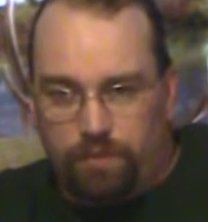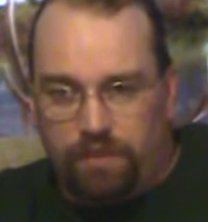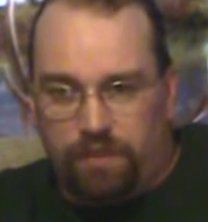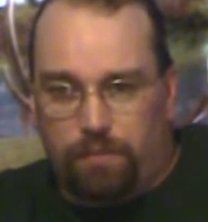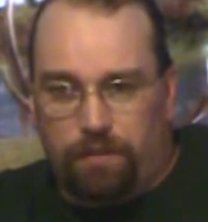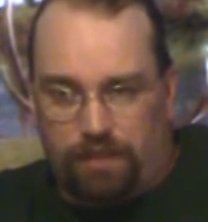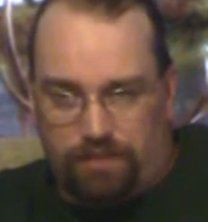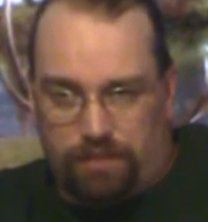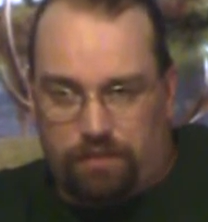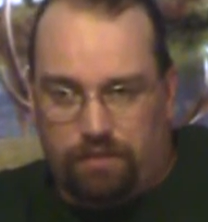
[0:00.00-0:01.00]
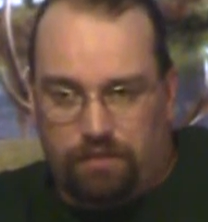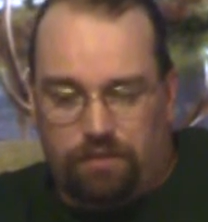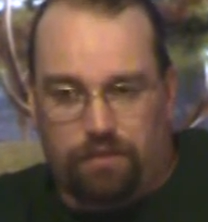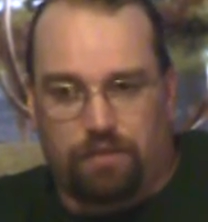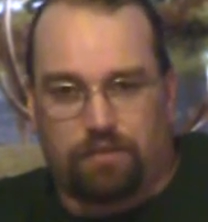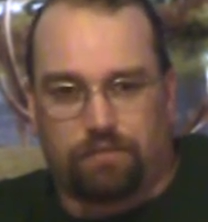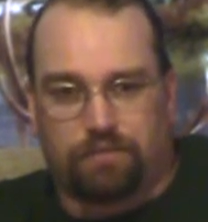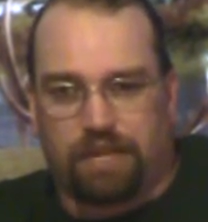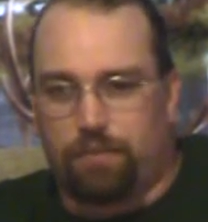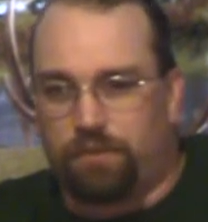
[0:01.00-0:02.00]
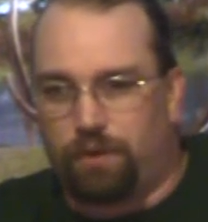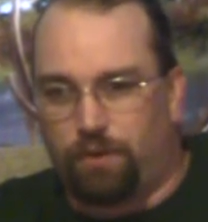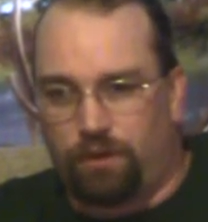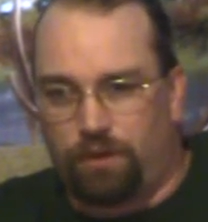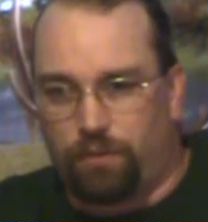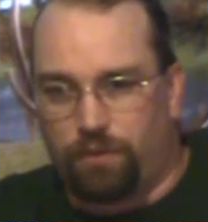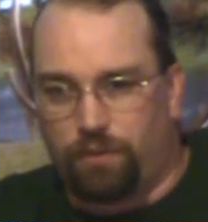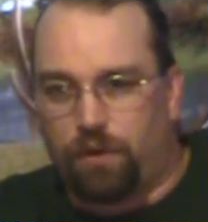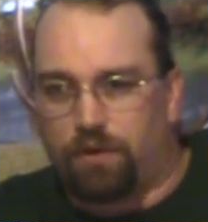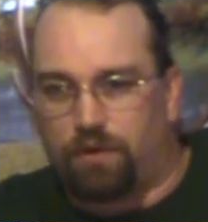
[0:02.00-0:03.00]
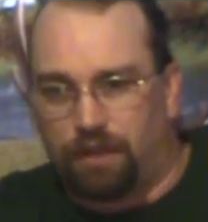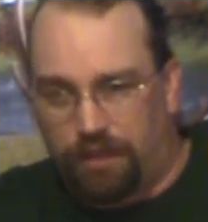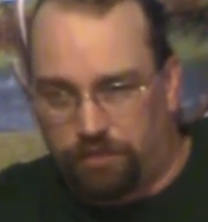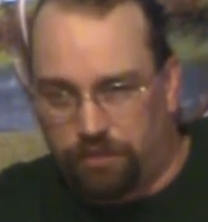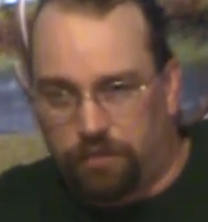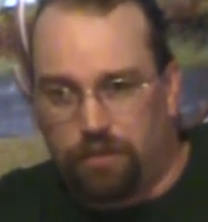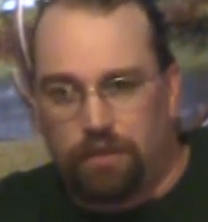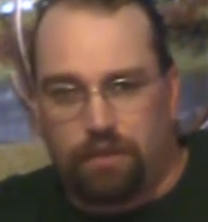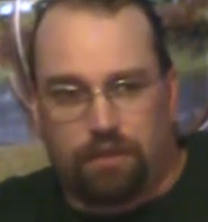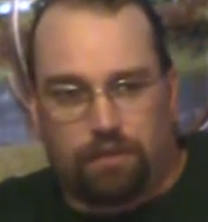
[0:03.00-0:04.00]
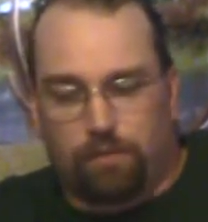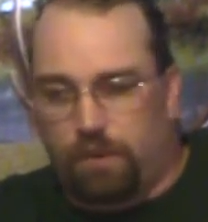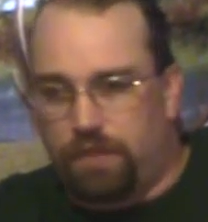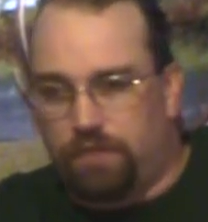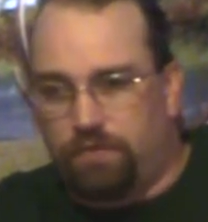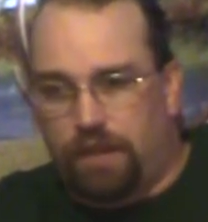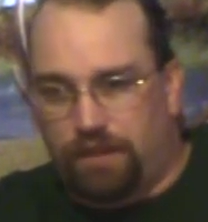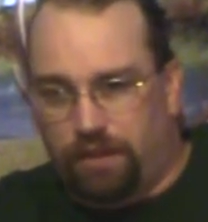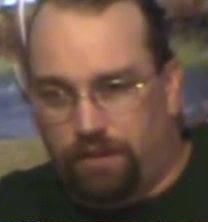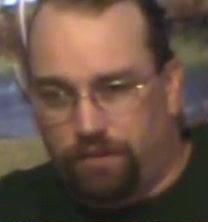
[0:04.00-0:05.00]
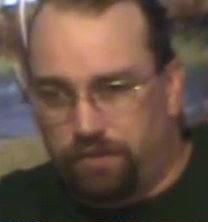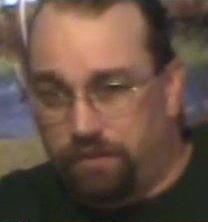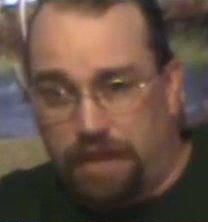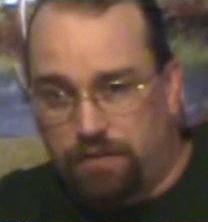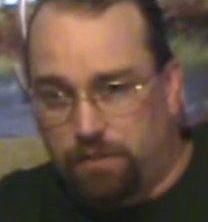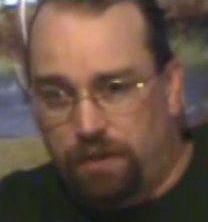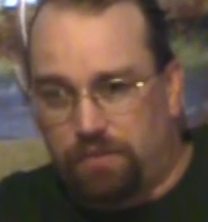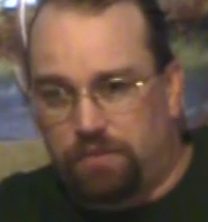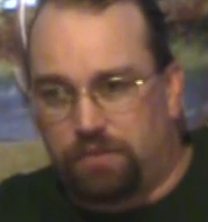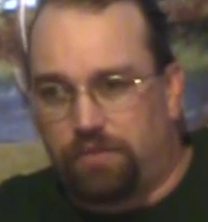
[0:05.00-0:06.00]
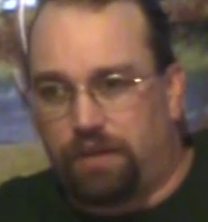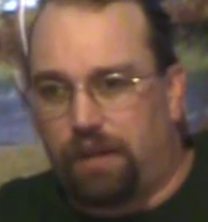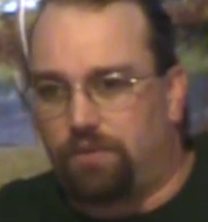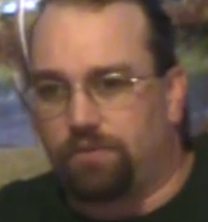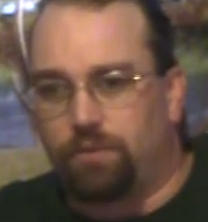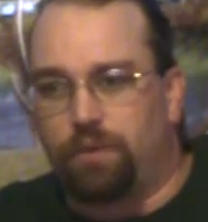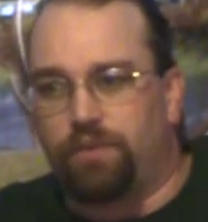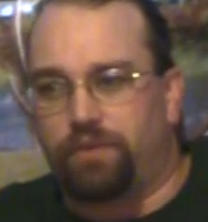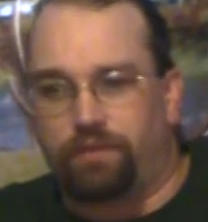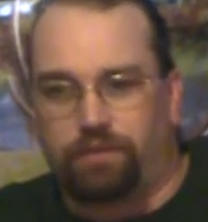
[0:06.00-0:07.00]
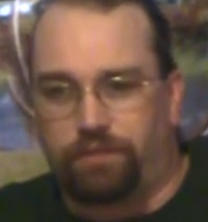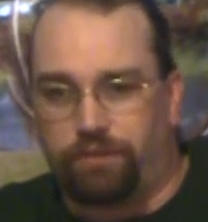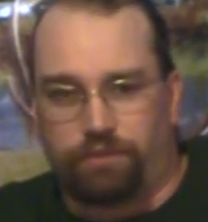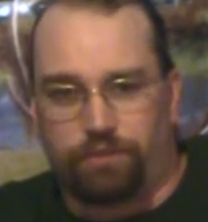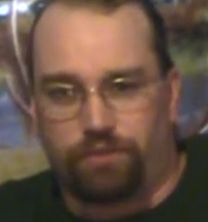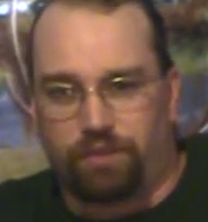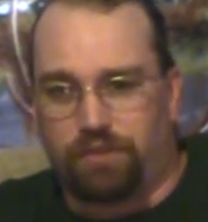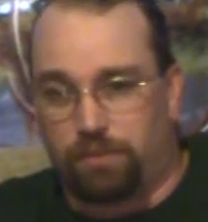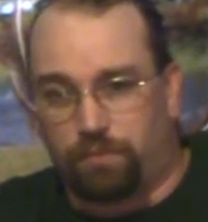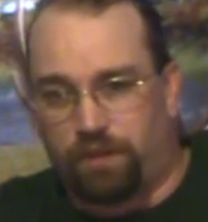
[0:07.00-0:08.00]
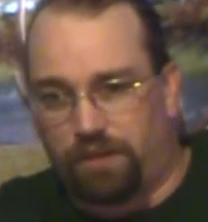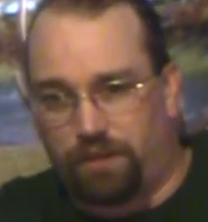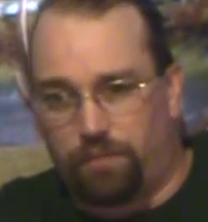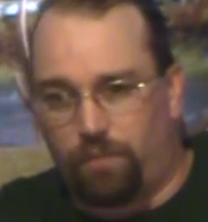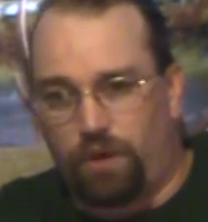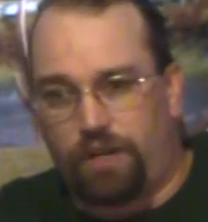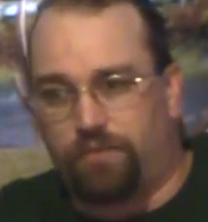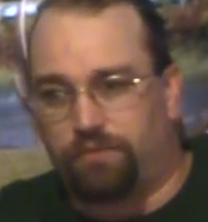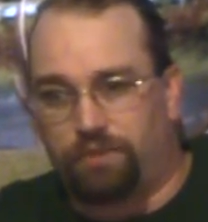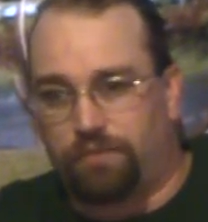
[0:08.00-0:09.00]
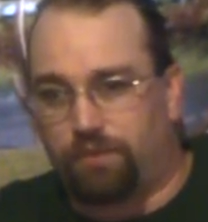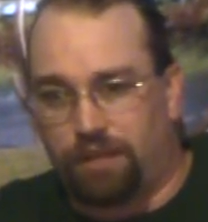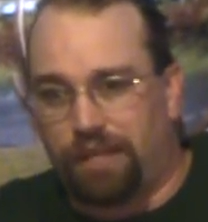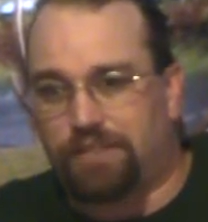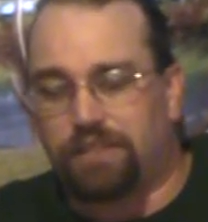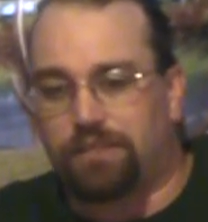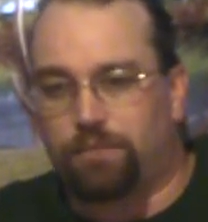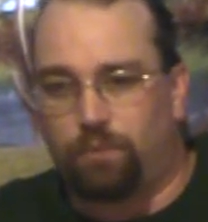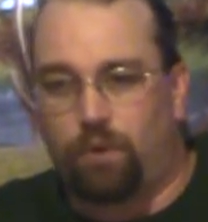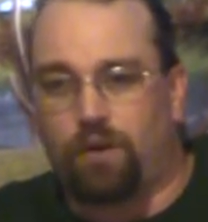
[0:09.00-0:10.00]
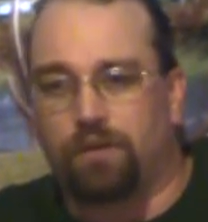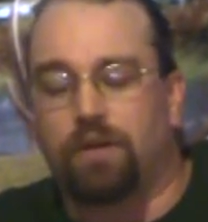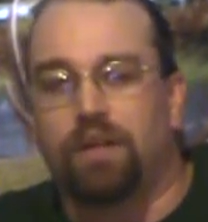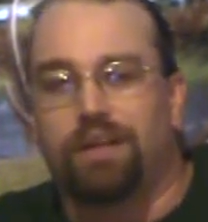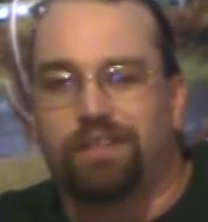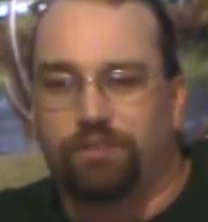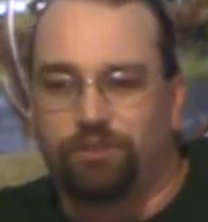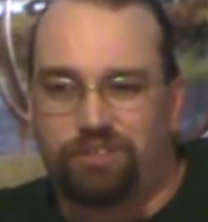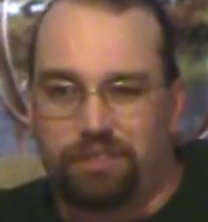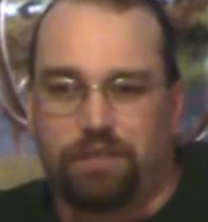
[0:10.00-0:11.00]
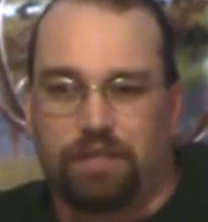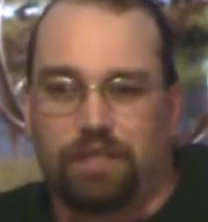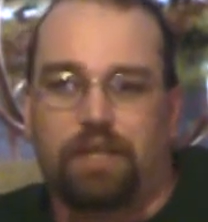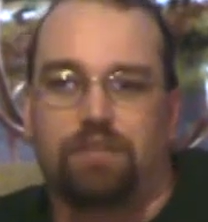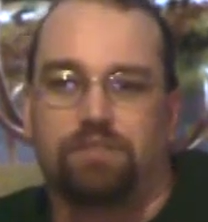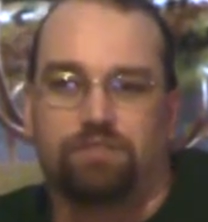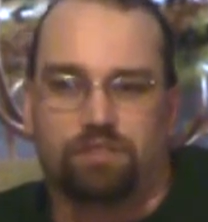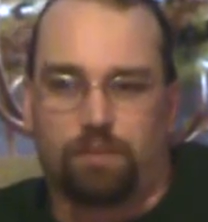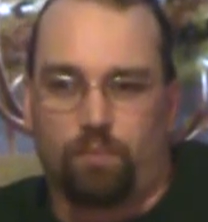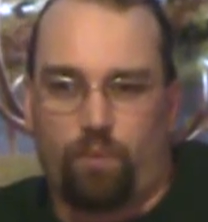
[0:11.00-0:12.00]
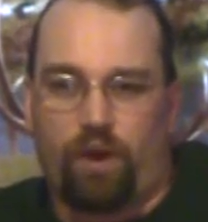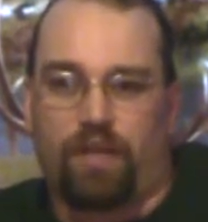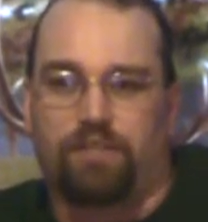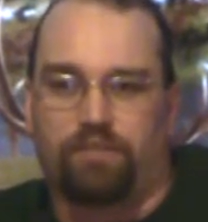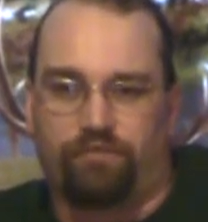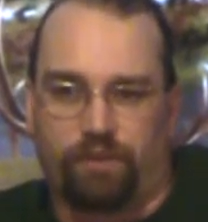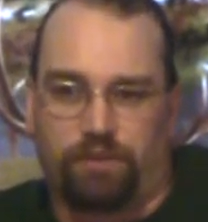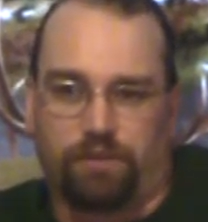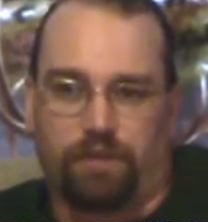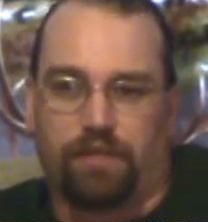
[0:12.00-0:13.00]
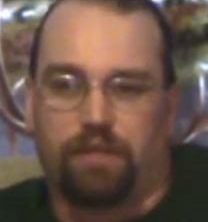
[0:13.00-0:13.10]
need to place it. That would go along with your water collection. Whether you've got gutters or downspouts in your house, or whether you're using some rigged up way of collecting water, you're still going to need some way to filter it.